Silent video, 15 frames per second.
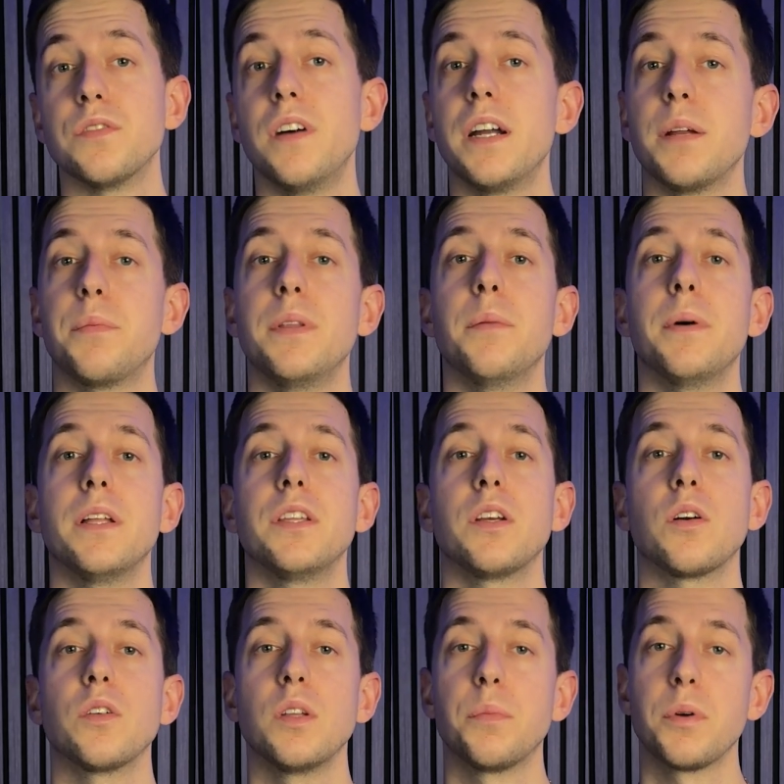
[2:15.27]
vary
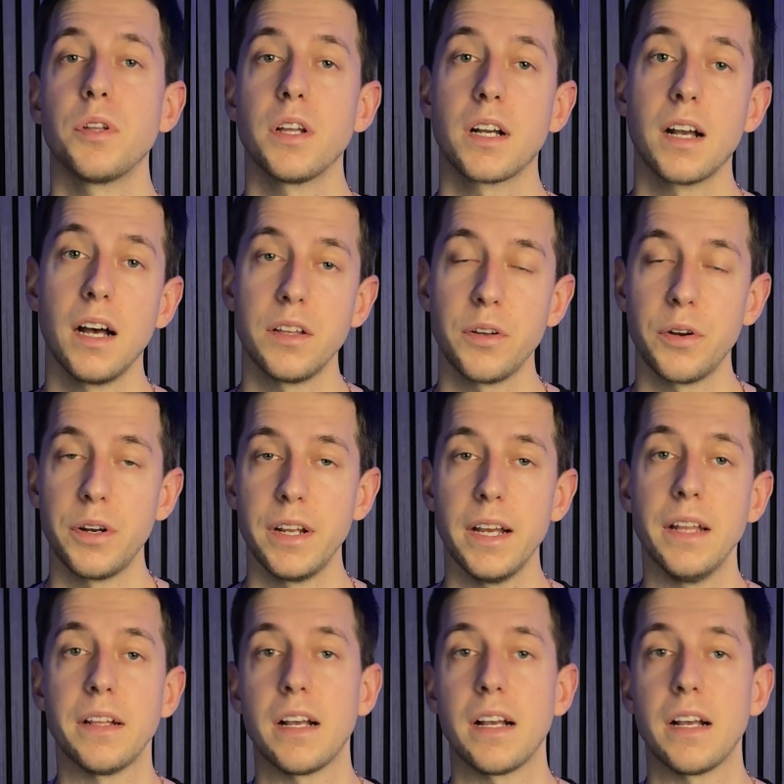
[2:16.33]
depending on the product category and